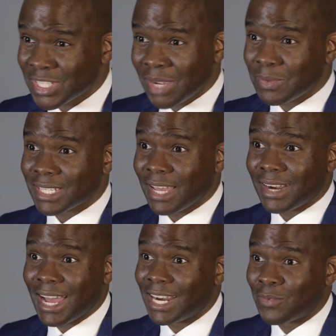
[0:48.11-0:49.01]
ashamed to say
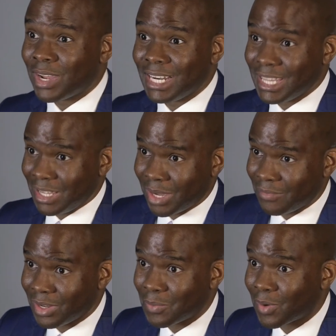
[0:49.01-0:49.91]
that I hadn't read anything by
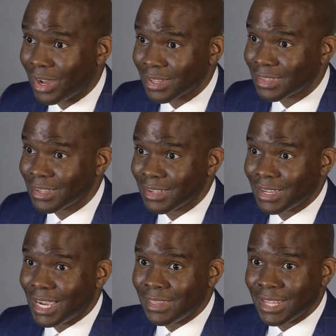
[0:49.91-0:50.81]
Philip Roth.
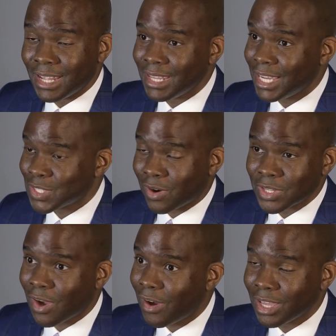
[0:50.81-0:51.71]
And then they
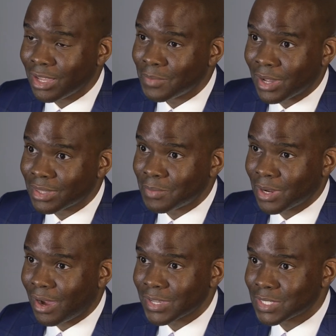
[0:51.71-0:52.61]
started talking about the
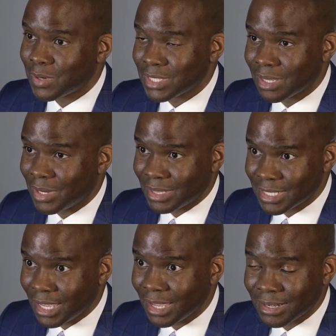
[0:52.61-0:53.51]
Picasso exhibit at the
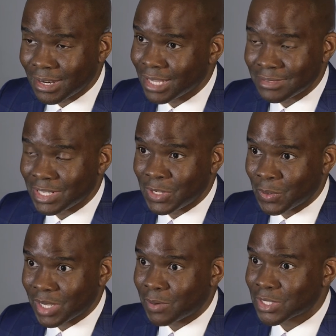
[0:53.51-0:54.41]
Tate, and I didn't know
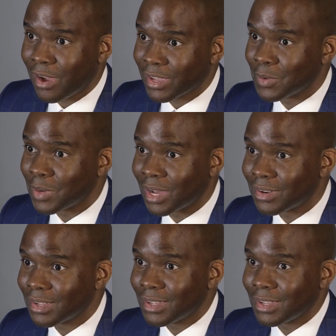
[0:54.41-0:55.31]
what they were talking
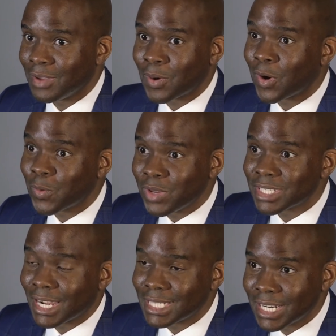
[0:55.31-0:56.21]
about. And part of the
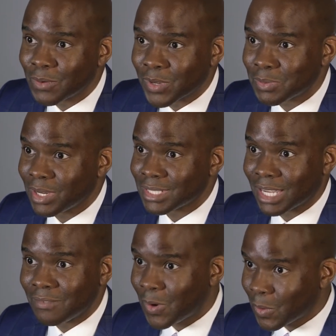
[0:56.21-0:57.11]
reason I didn't was because
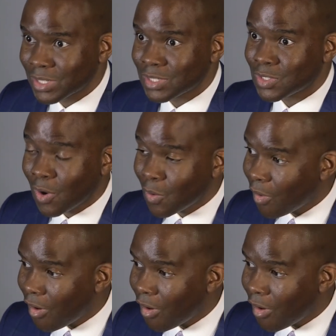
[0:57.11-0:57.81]
I'd focused so